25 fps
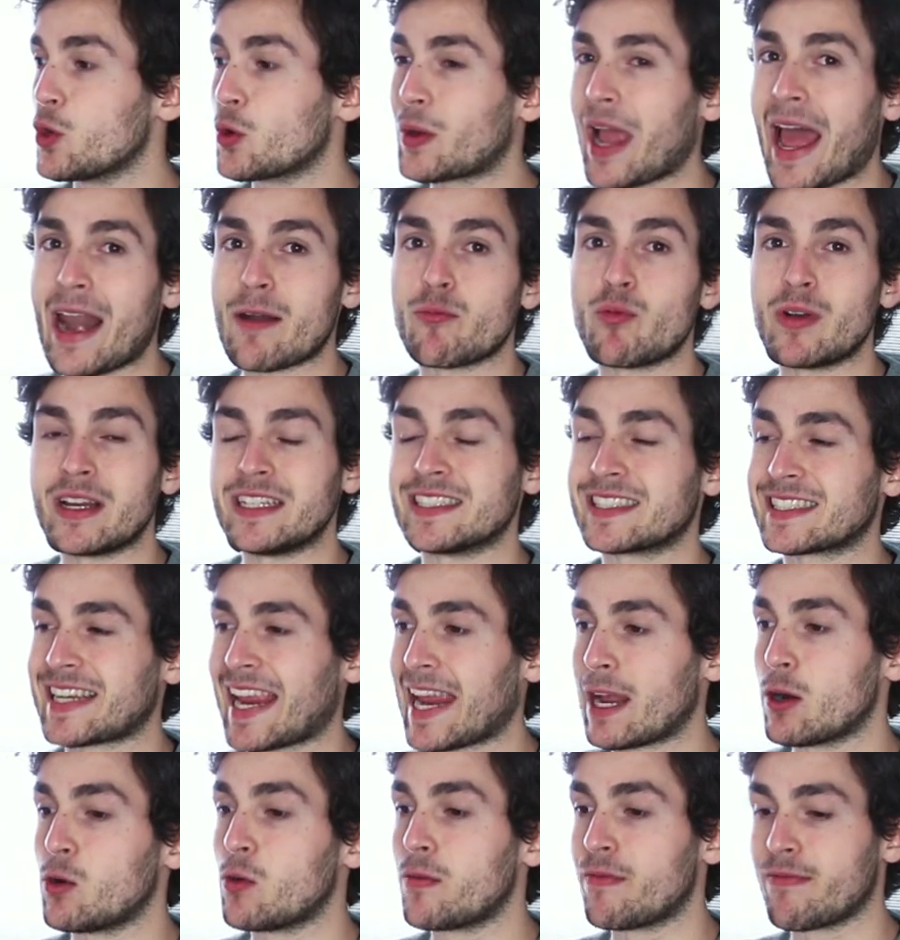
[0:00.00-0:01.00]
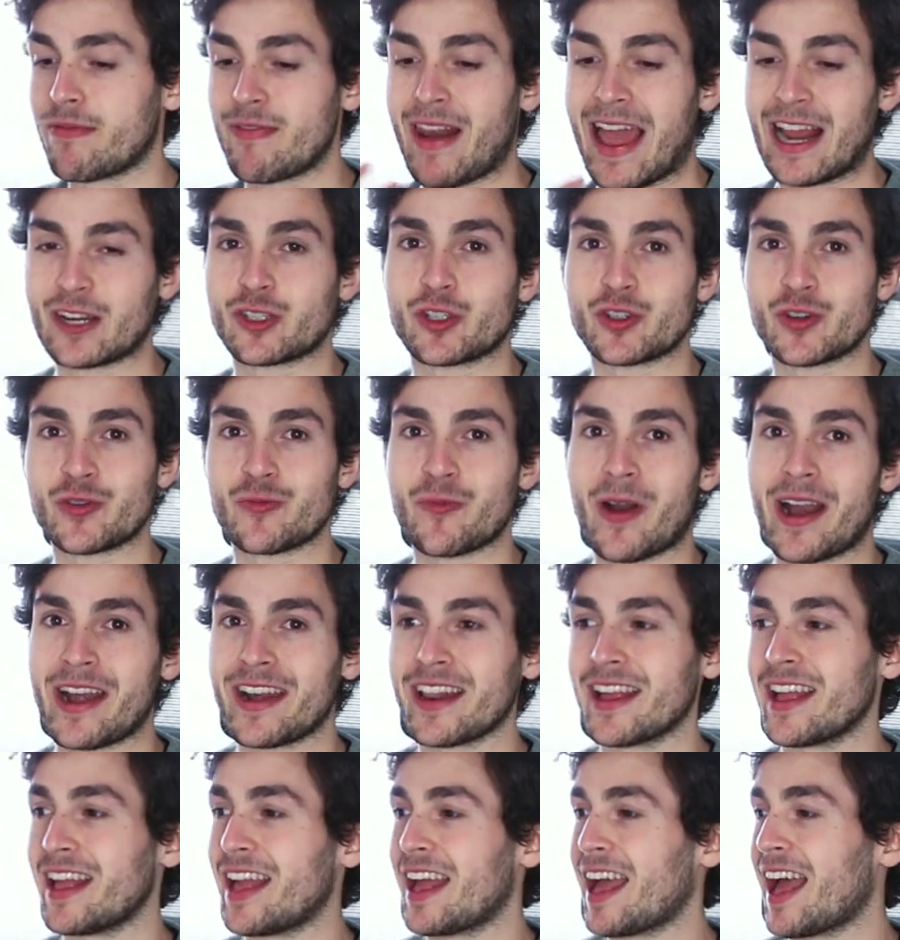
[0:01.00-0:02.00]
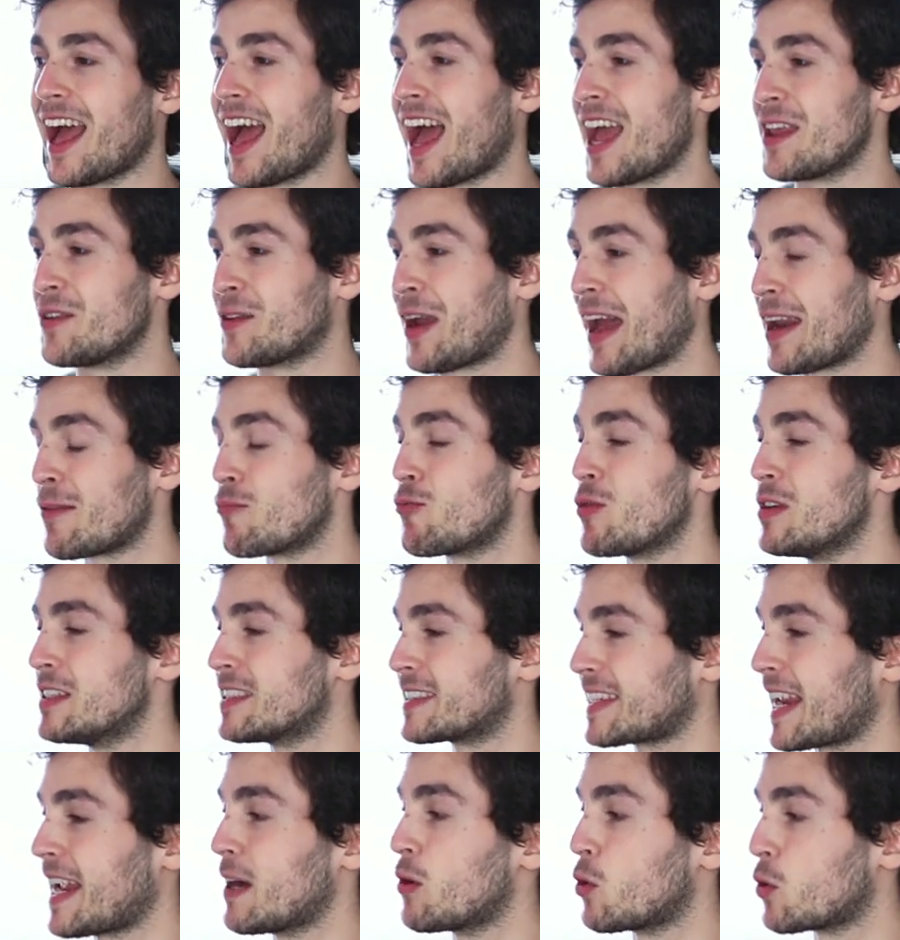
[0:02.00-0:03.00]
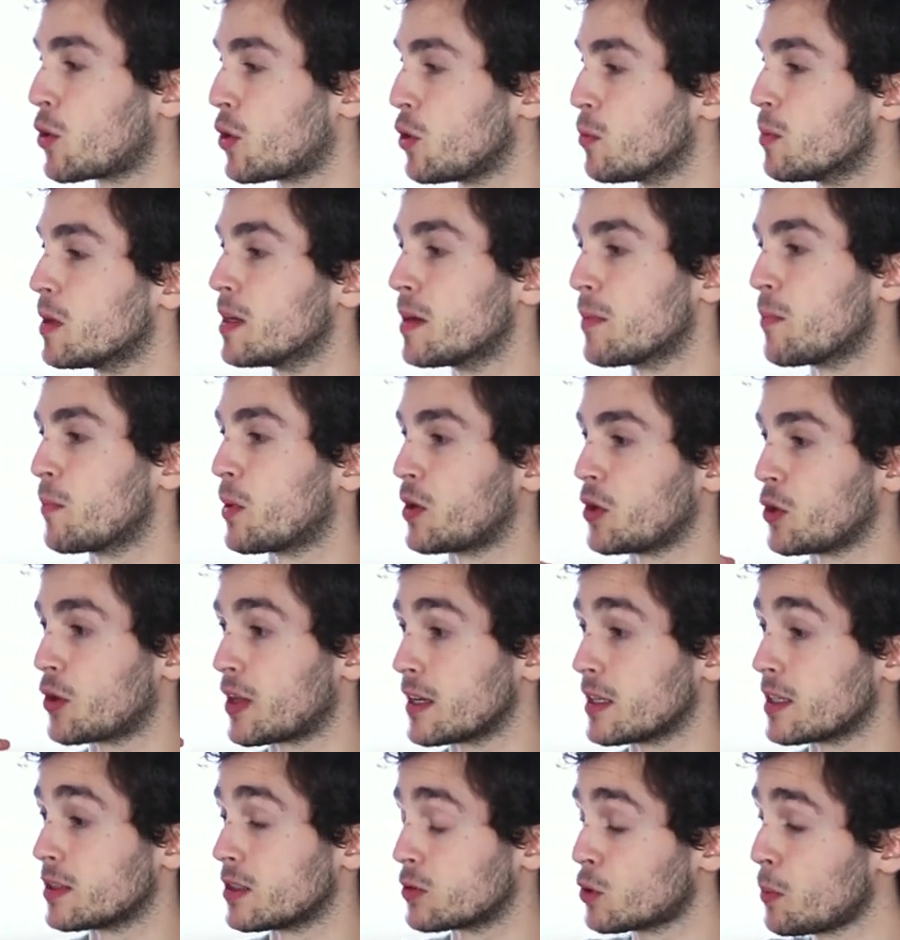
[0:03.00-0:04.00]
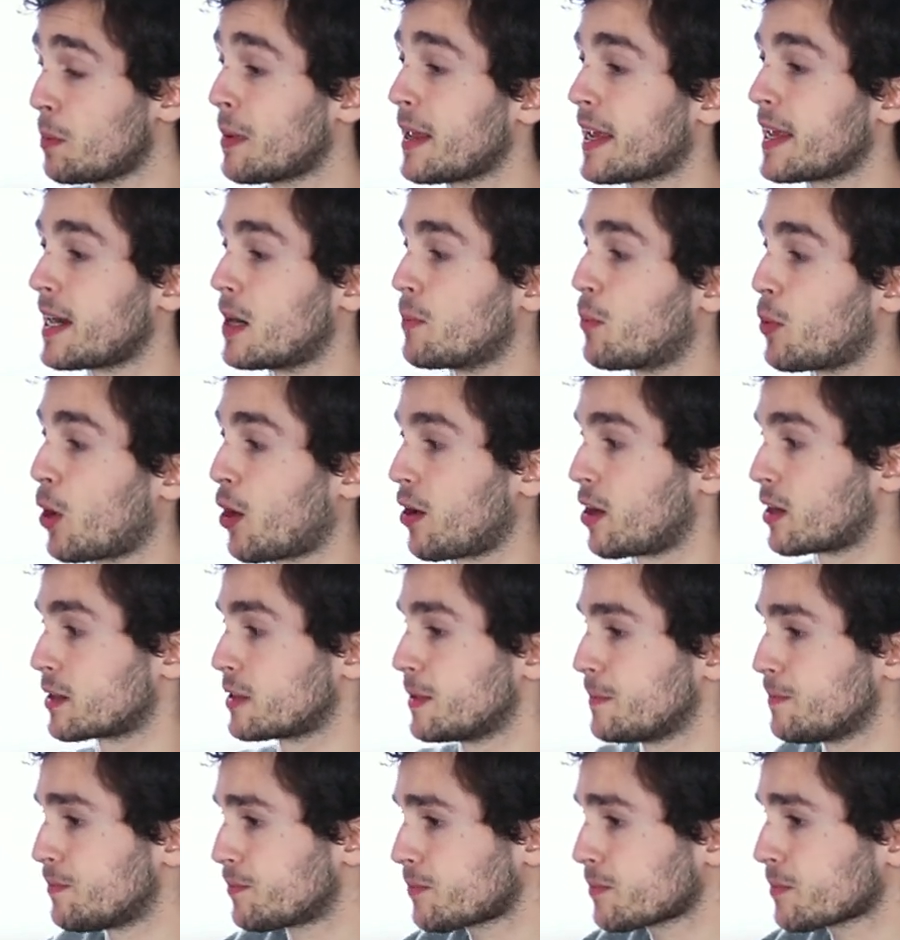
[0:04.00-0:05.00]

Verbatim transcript: You can't really scale flesh, right? Uh, you can't really scale human, but you can duplicate a product.